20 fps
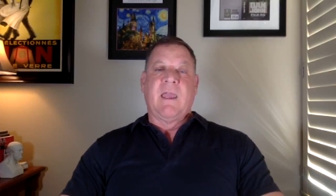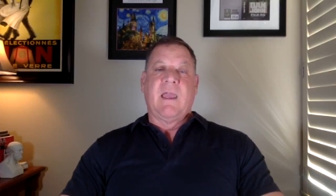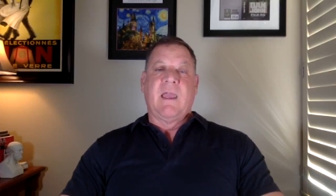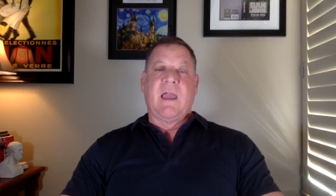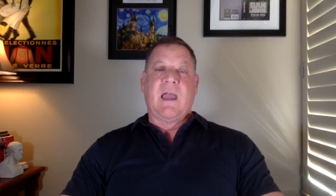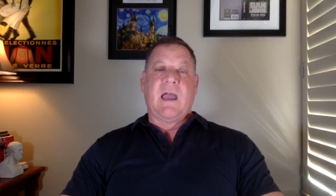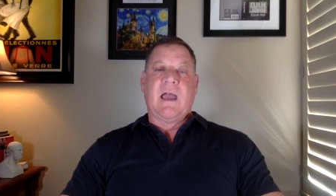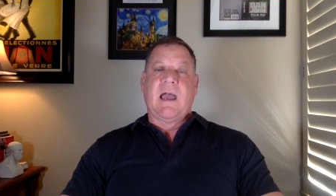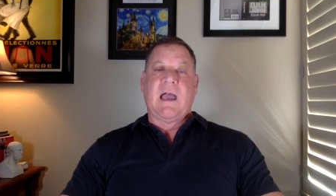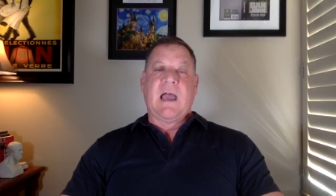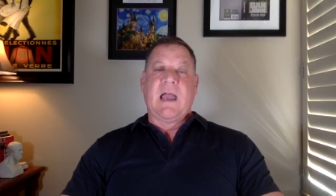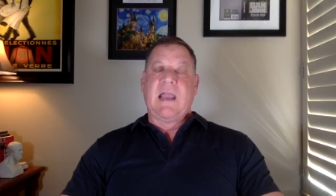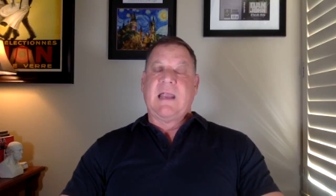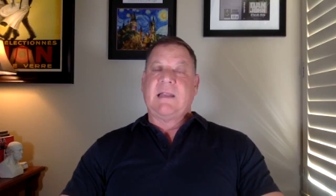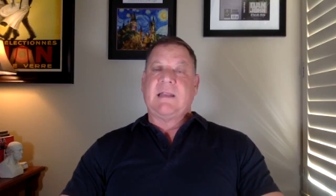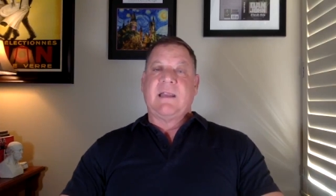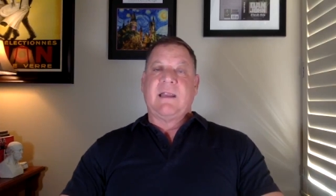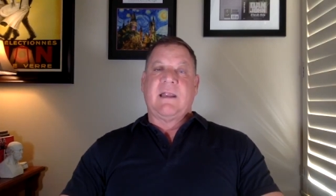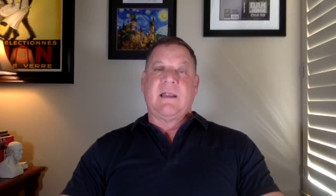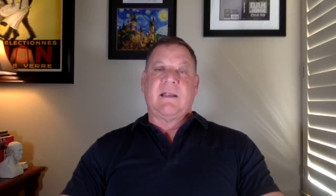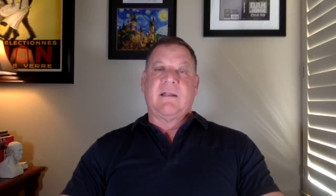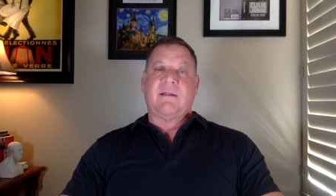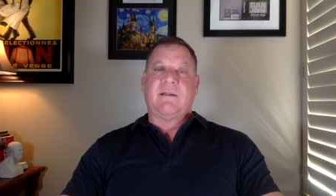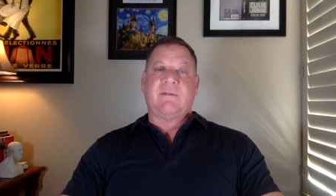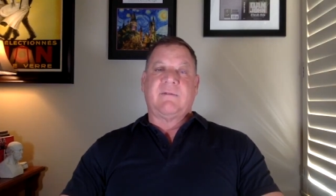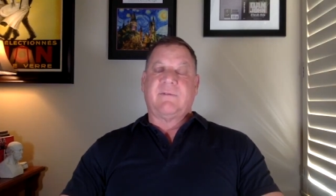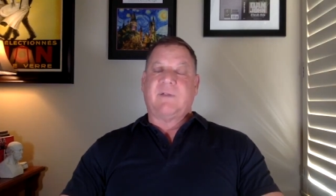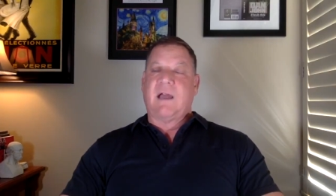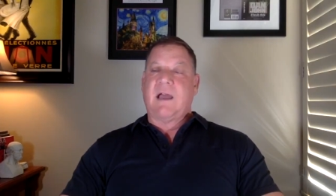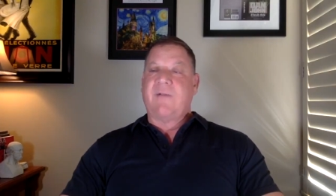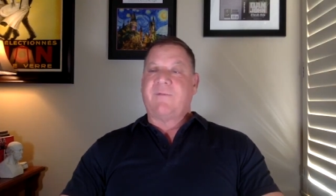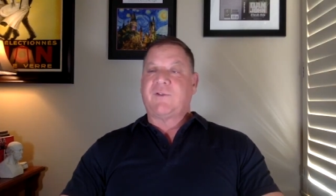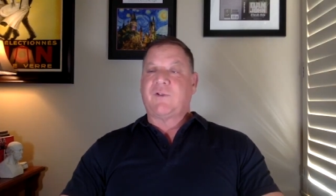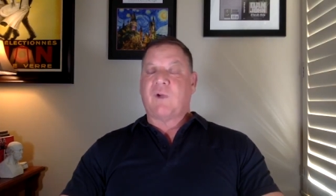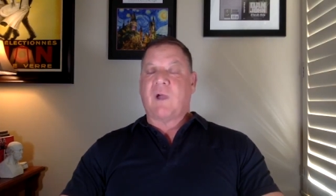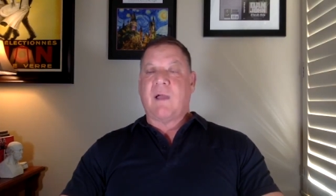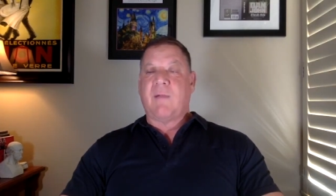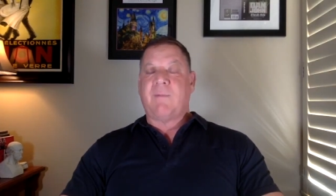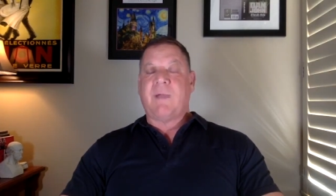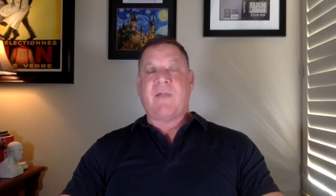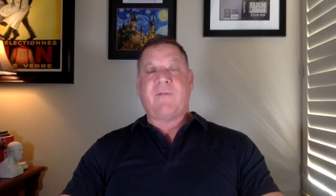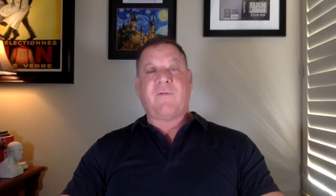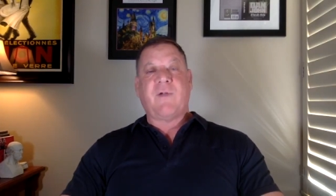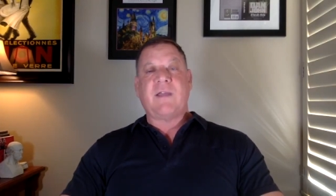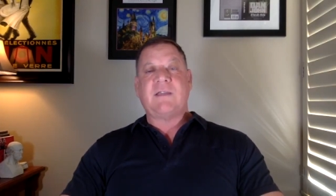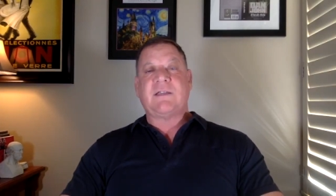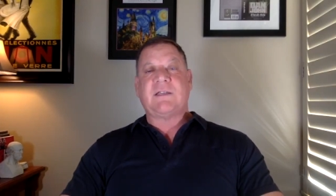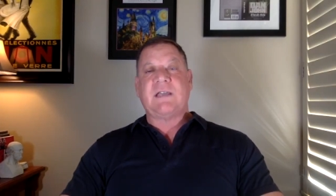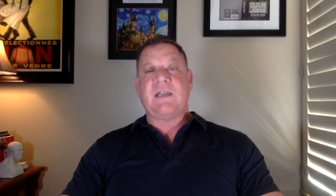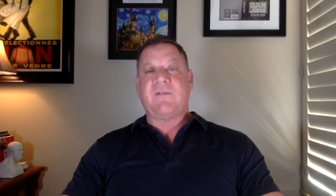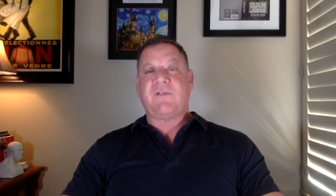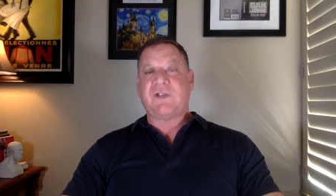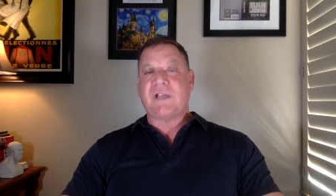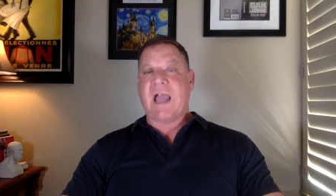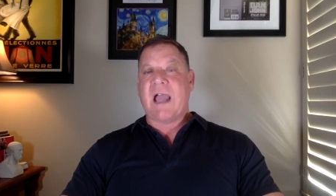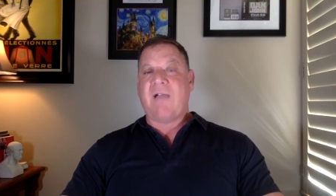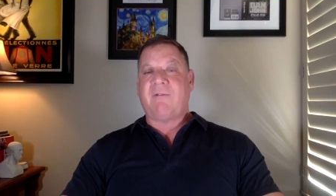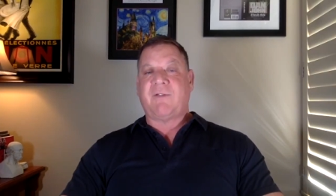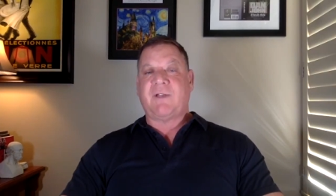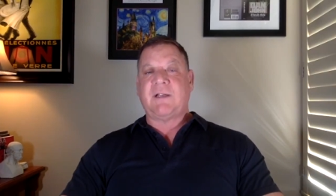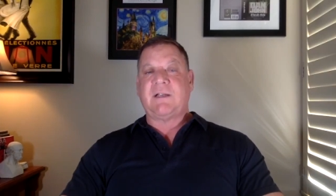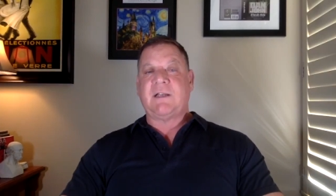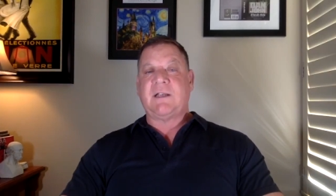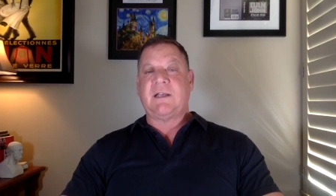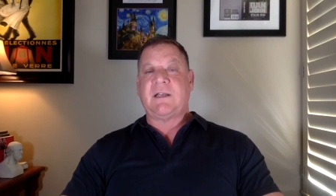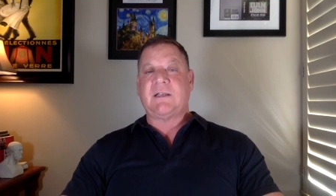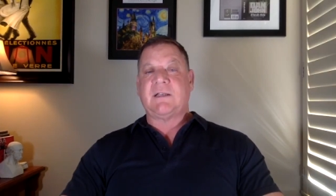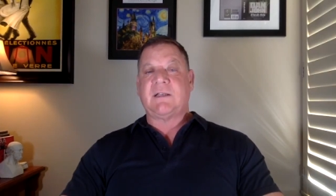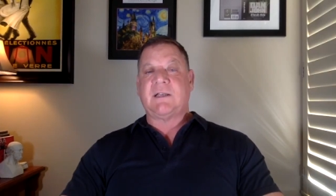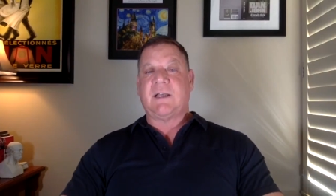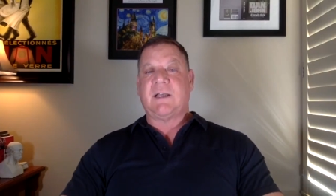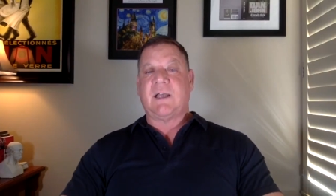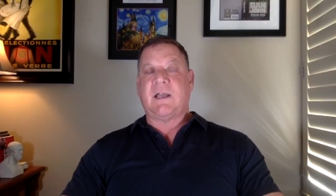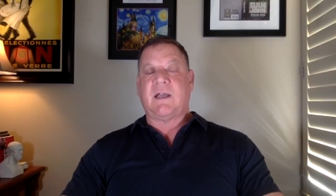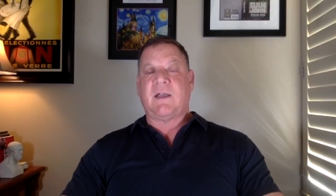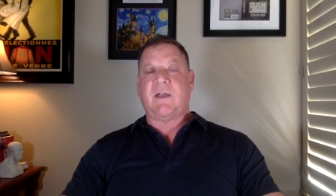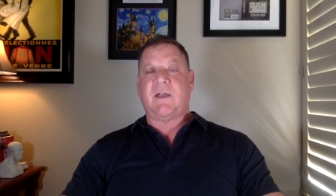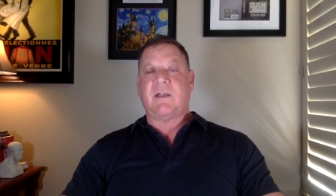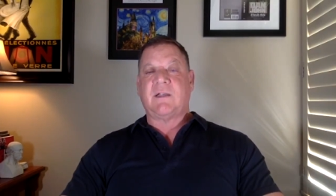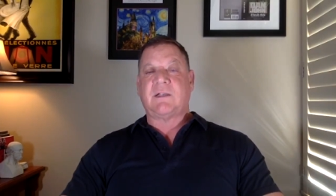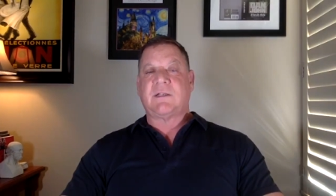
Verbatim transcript: uh, I, I've tried. Uh, my friend Steve Shafley is uh,